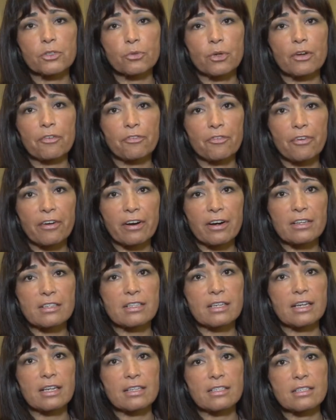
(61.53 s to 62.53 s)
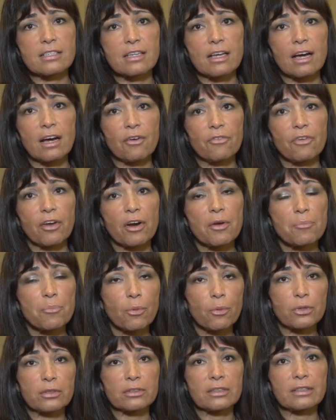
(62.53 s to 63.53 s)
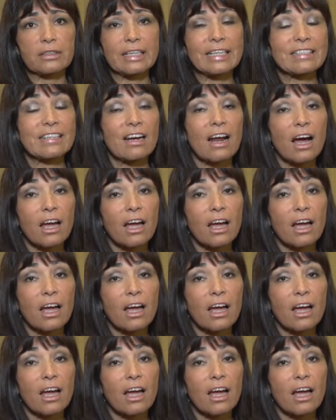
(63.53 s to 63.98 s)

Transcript: 21st, it's uh, very important, it's an